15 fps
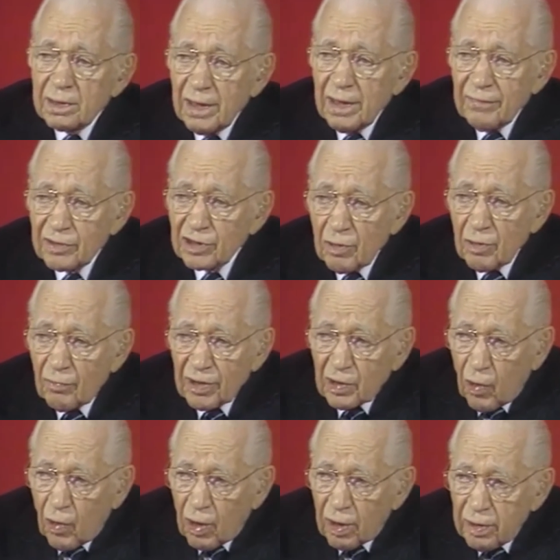give us a
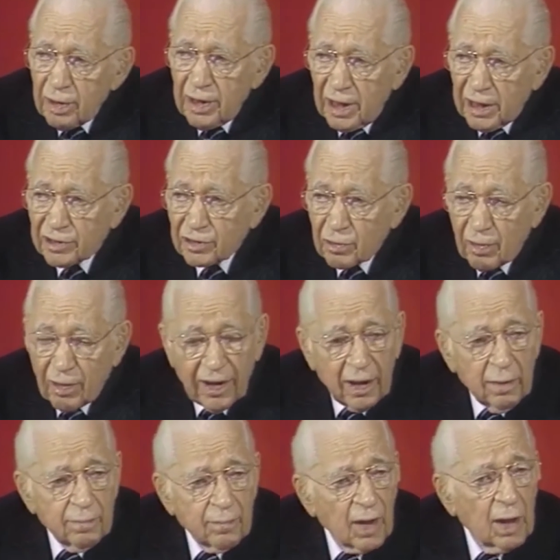recorded
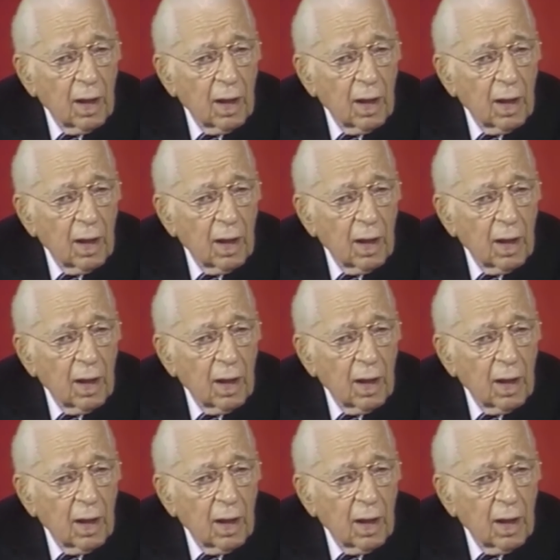history